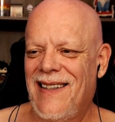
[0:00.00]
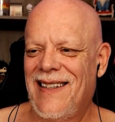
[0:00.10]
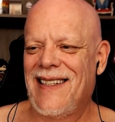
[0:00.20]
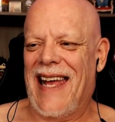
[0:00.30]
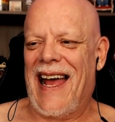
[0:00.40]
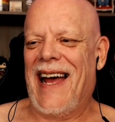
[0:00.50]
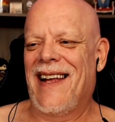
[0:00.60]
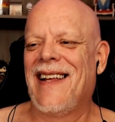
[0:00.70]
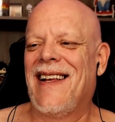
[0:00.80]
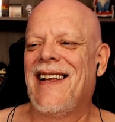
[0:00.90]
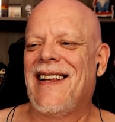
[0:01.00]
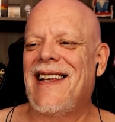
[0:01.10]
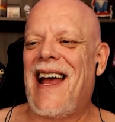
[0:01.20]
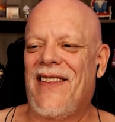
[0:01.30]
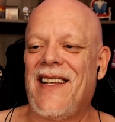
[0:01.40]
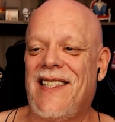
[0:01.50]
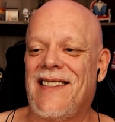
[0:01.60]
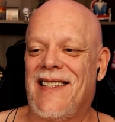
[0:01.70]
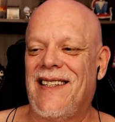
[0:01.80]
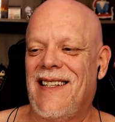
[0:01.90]
for over a minute until
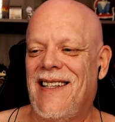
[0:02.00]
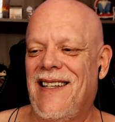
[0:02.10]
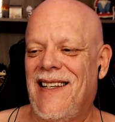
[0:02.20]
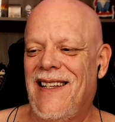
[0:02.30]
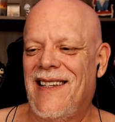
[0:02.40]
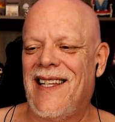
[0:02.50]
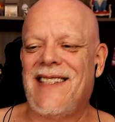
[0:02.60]
finally falling down.